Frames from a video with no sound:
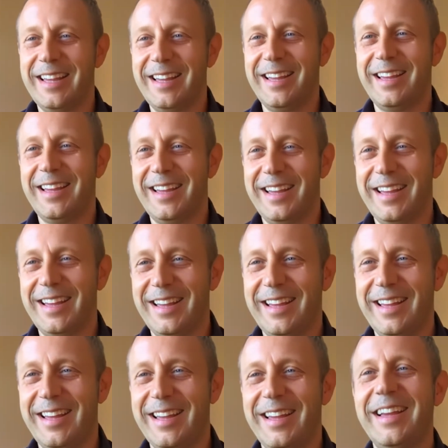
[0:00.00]

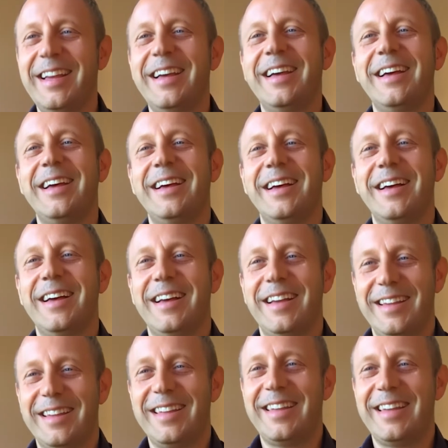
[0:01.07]

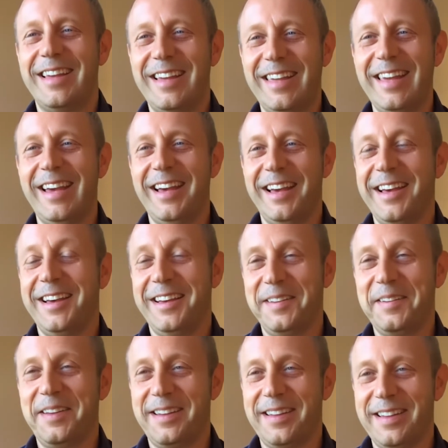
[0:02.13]

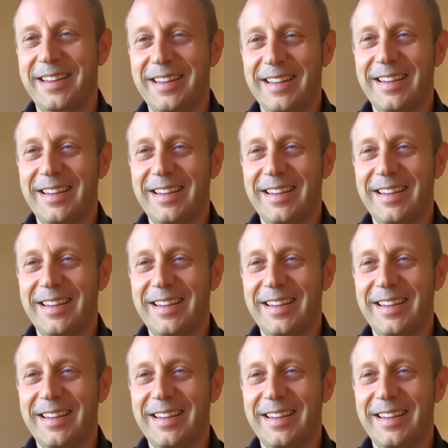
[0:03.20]
The person shown says nothing.